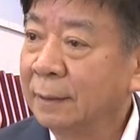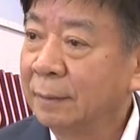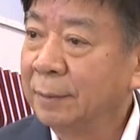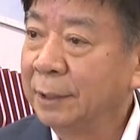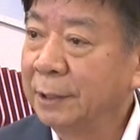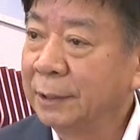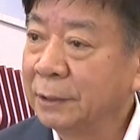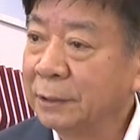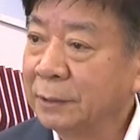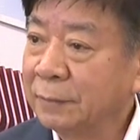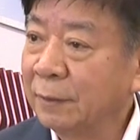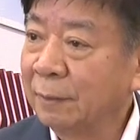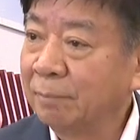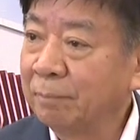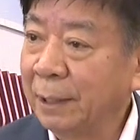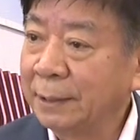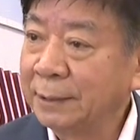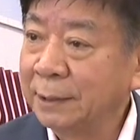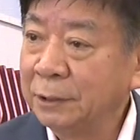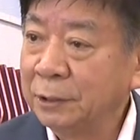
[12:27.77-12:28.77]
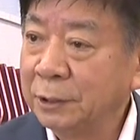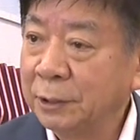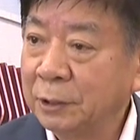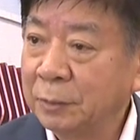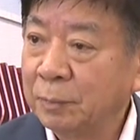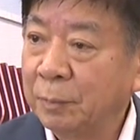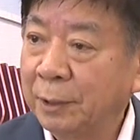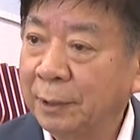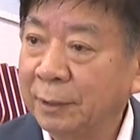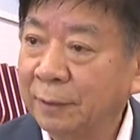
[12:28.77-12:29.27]
because from passengers'
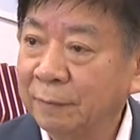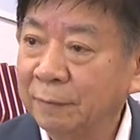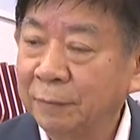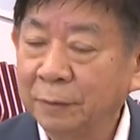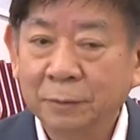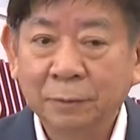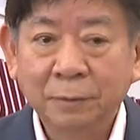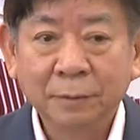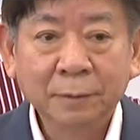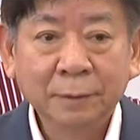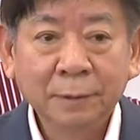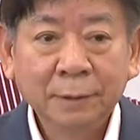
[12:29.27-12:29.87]
point of view,